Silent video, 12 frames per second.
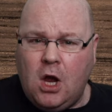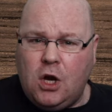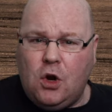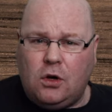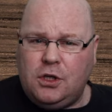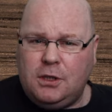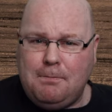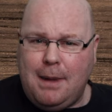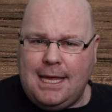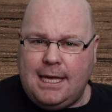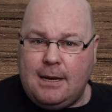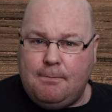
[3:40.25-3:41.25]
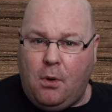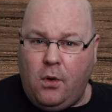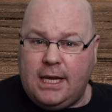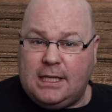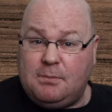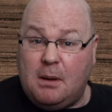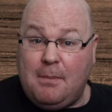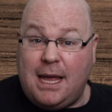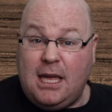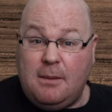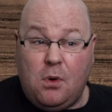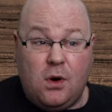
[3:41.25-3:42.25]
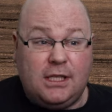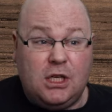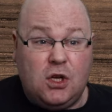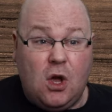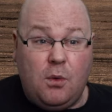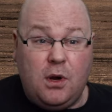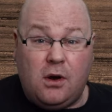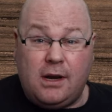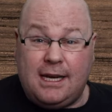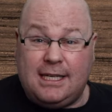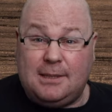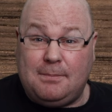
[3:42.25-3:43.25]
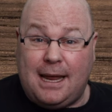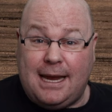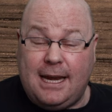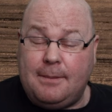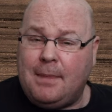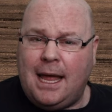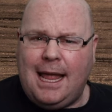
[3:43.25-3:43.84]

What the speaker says: Not just making points, but making points and going on and explaining